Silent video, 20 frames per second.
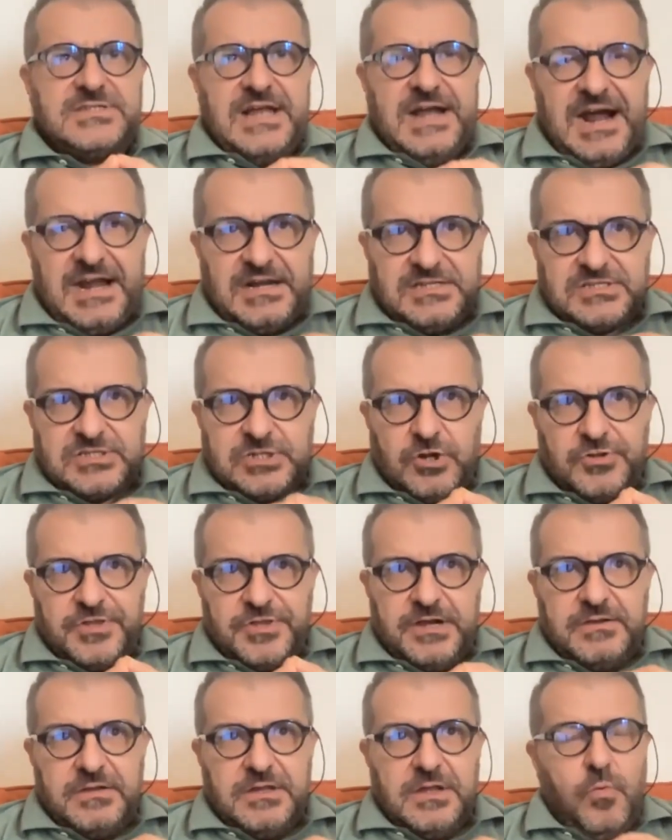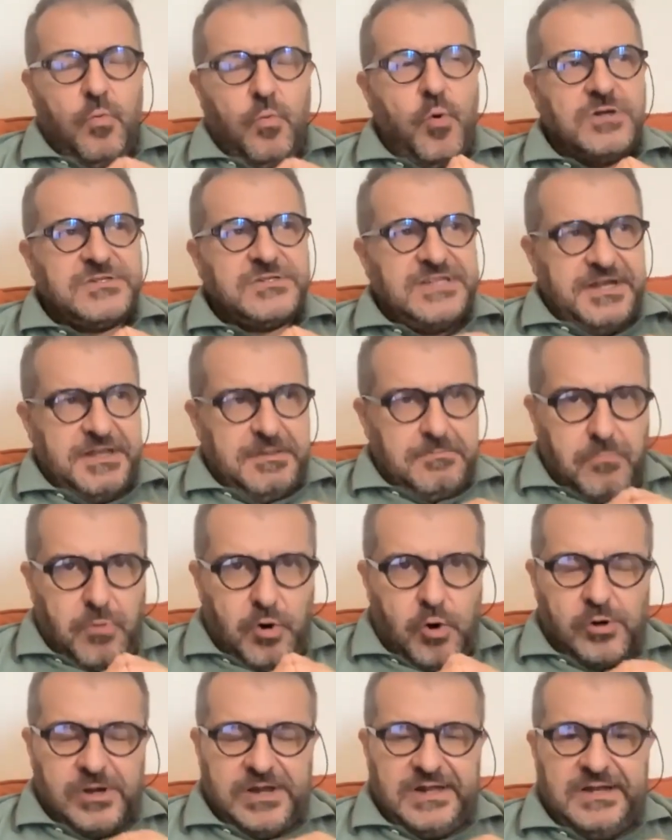Aristotle was an
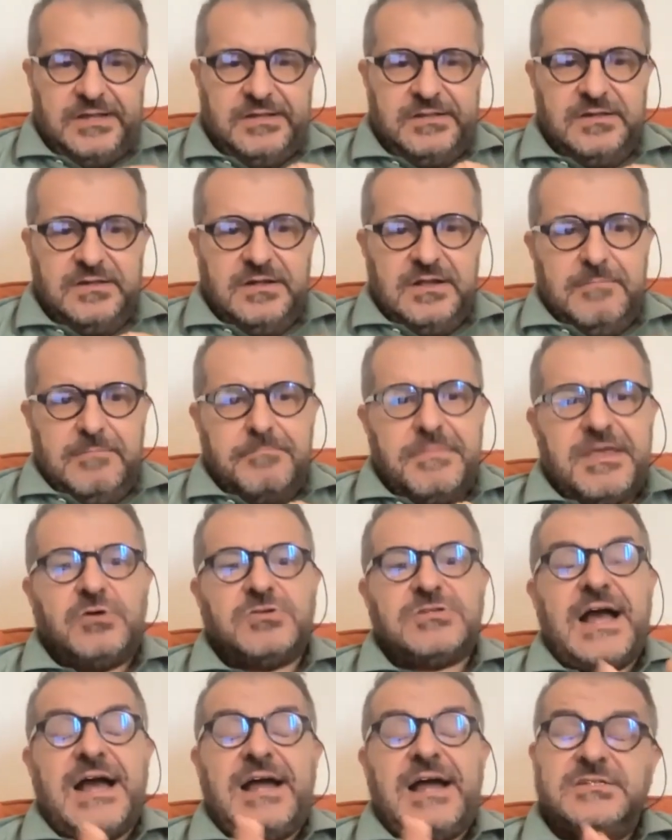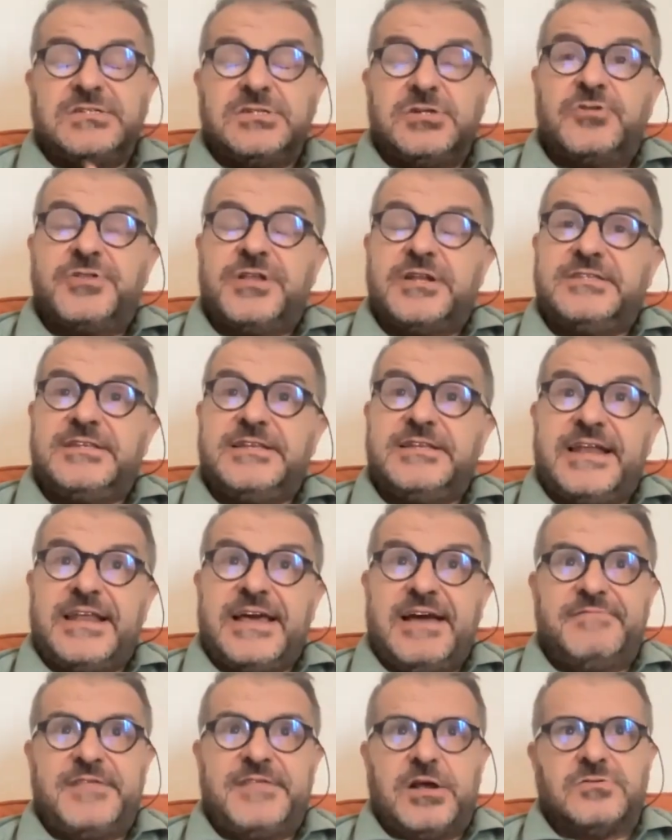immoral, because Aristotle didn't
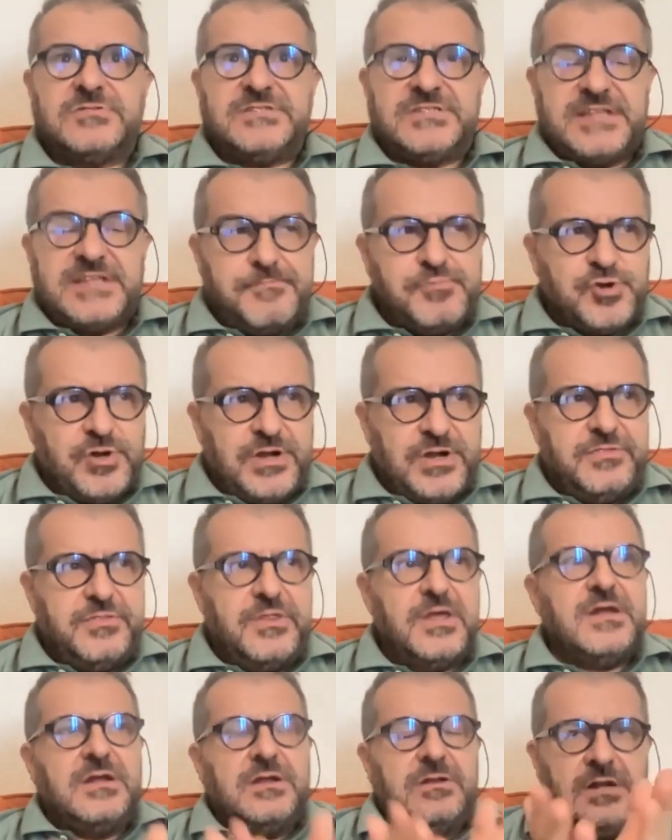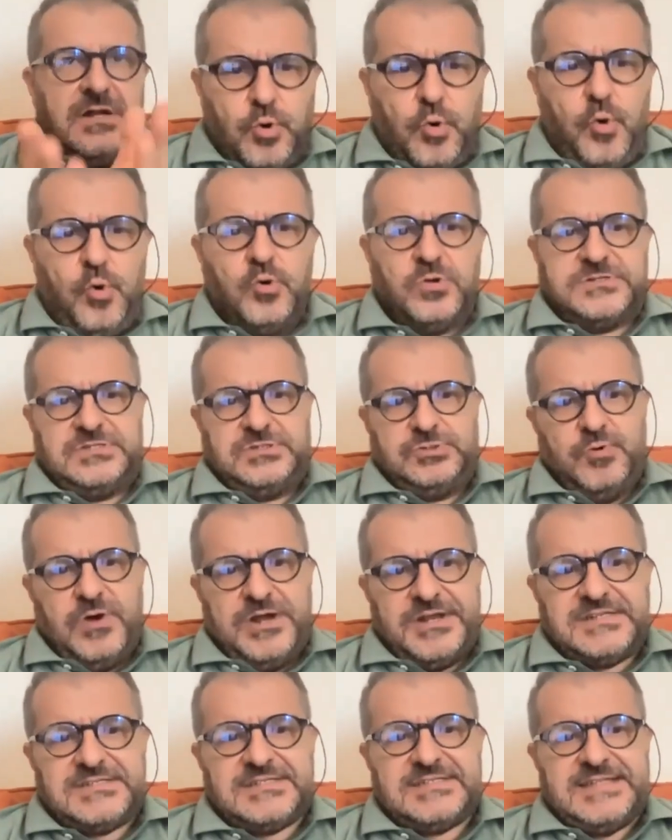have the conceptual tools
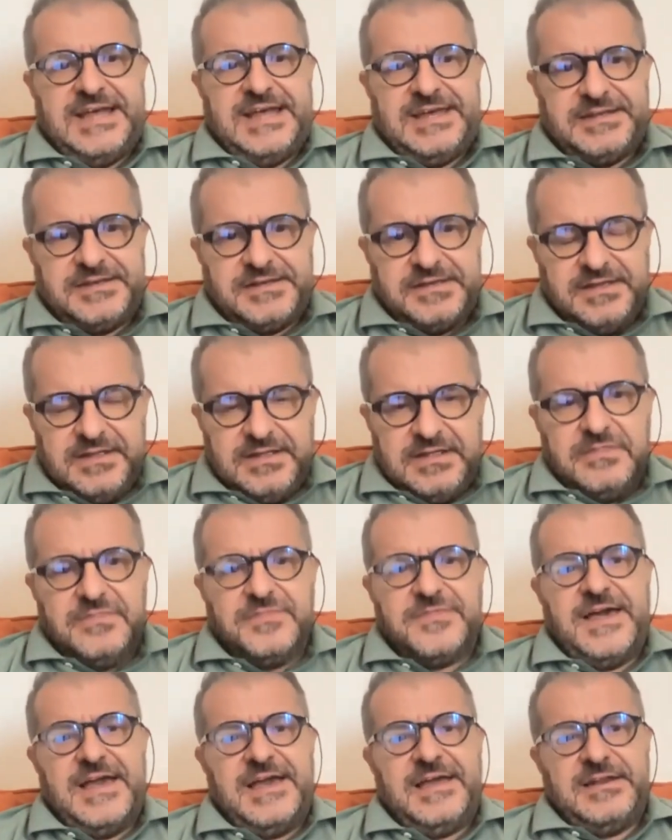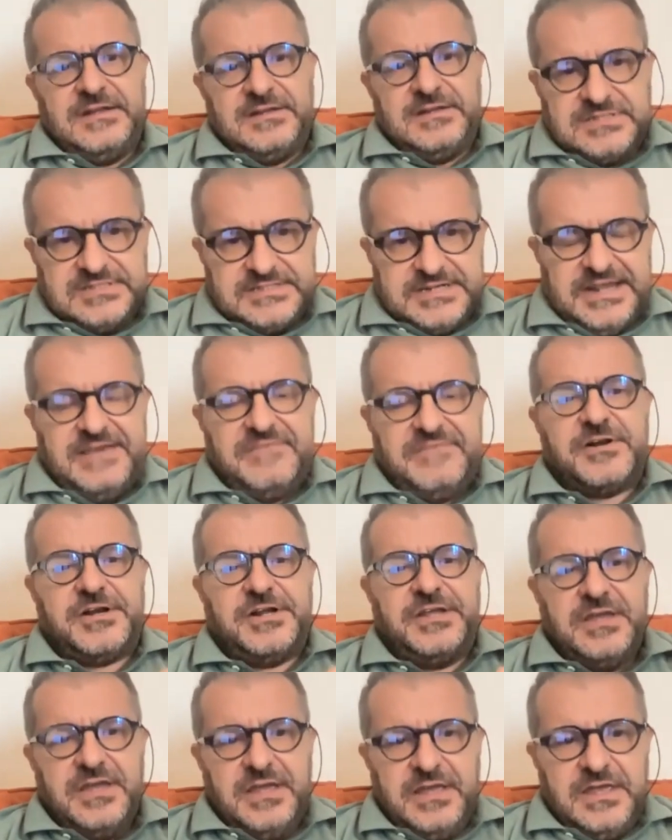to understand that
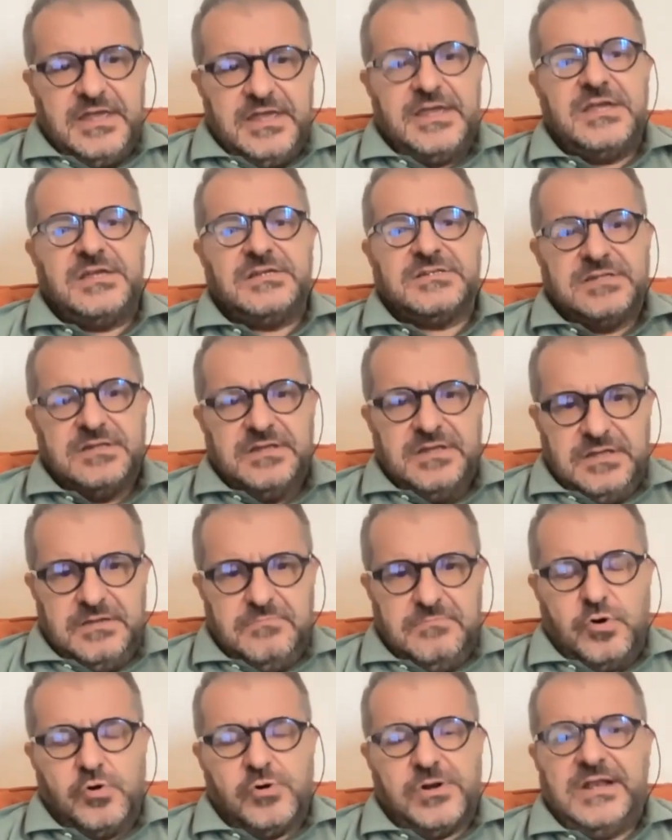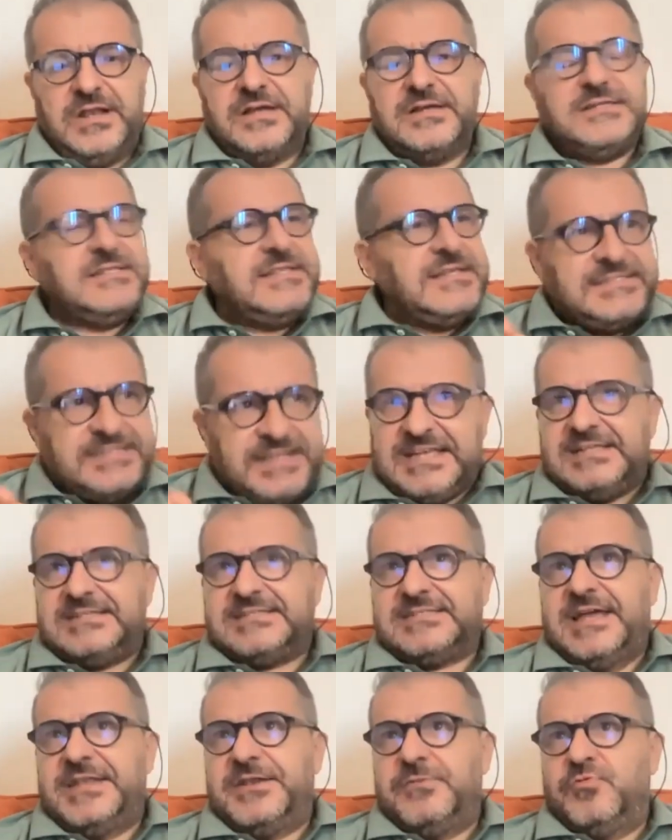slavery is immoral, in the
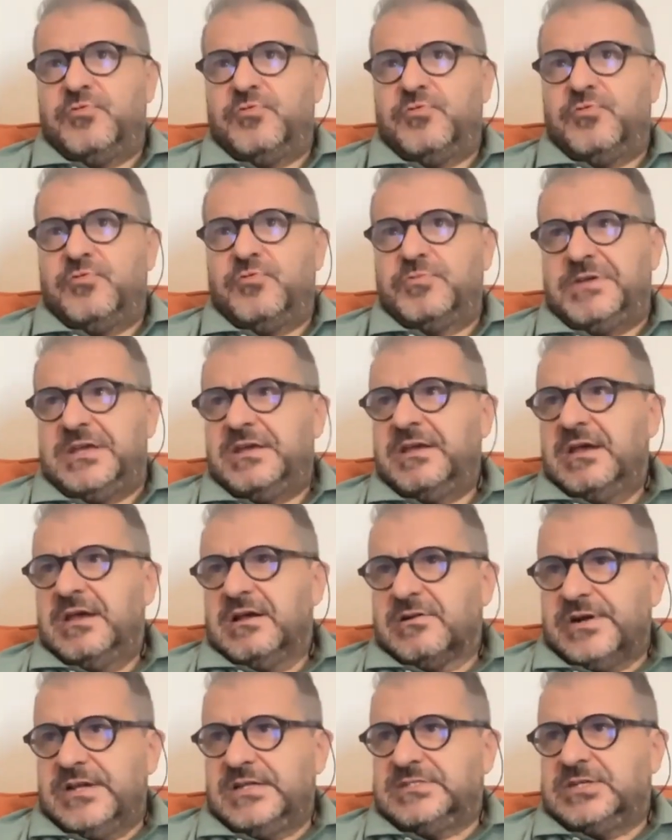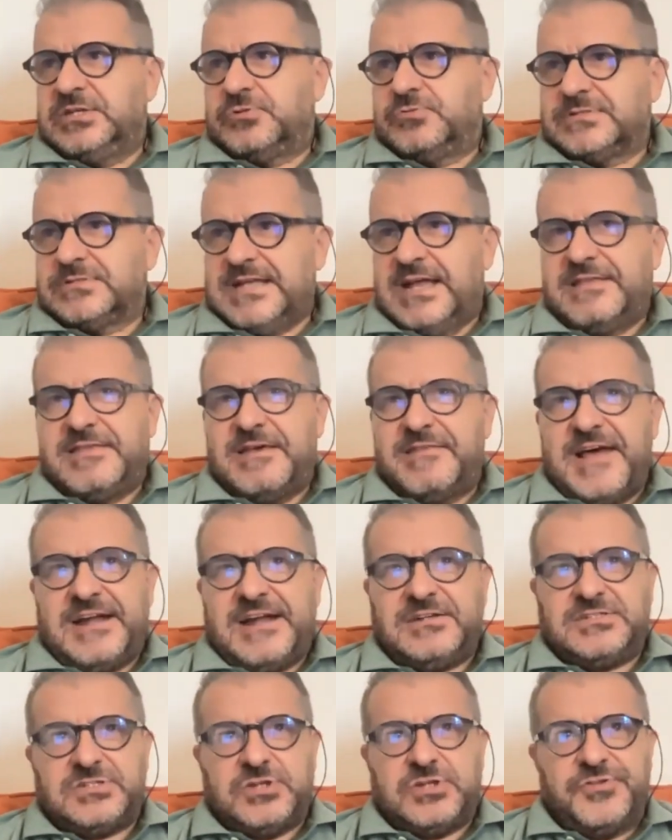sense that it would be crazy to say that
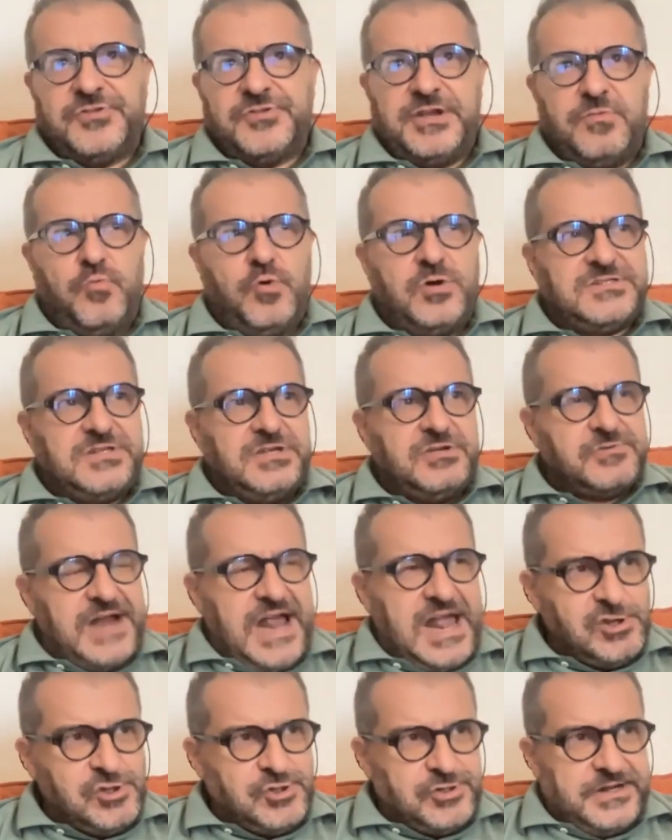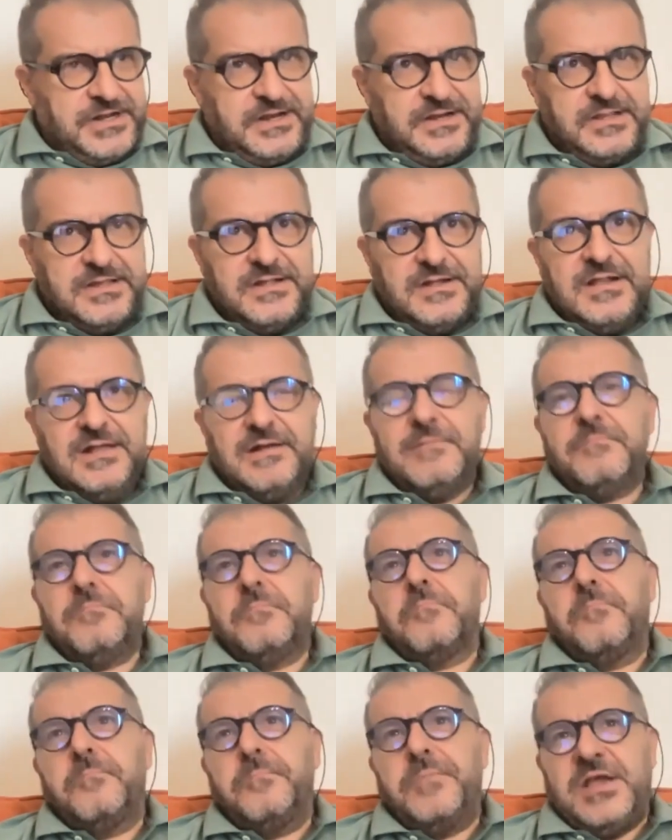Aristotle was irrational
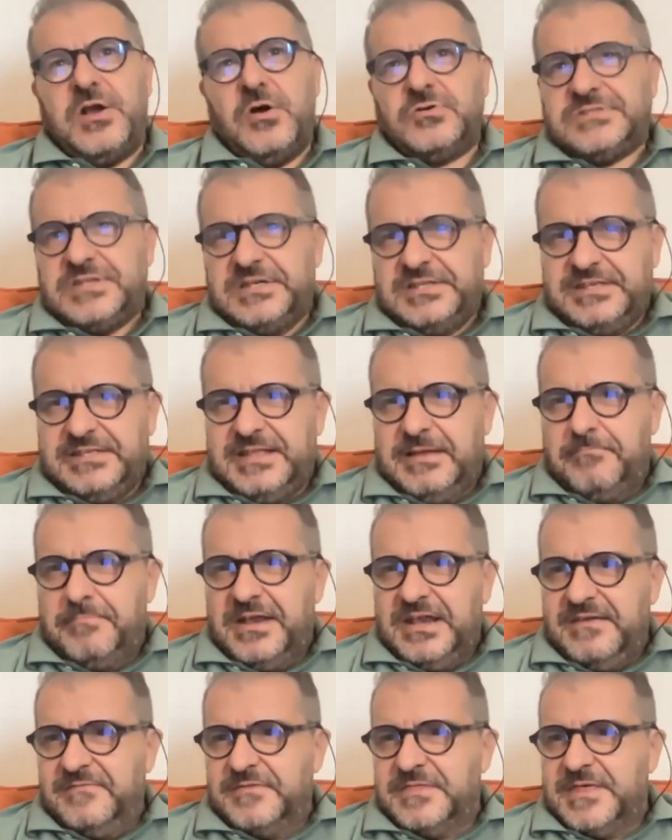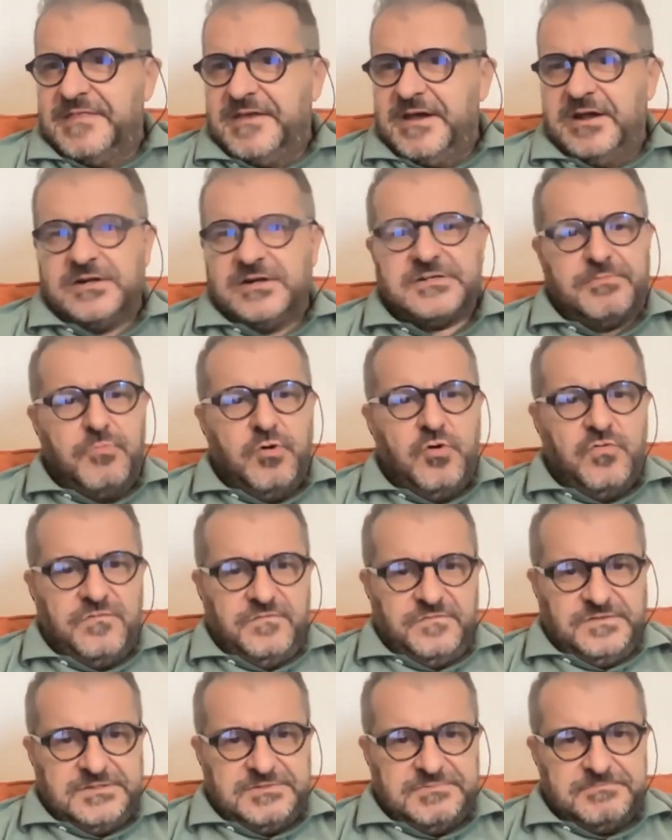because he didn't believe that the heart
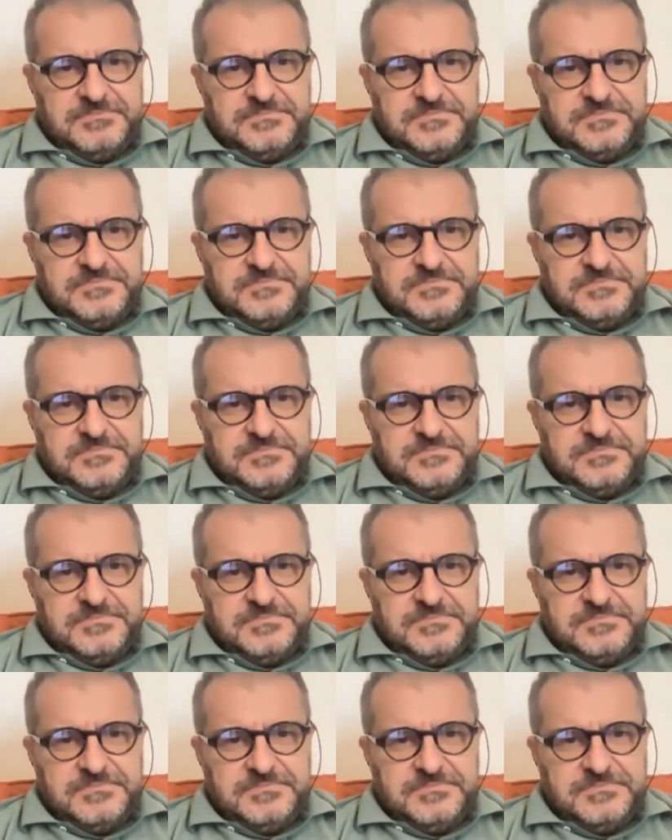moved.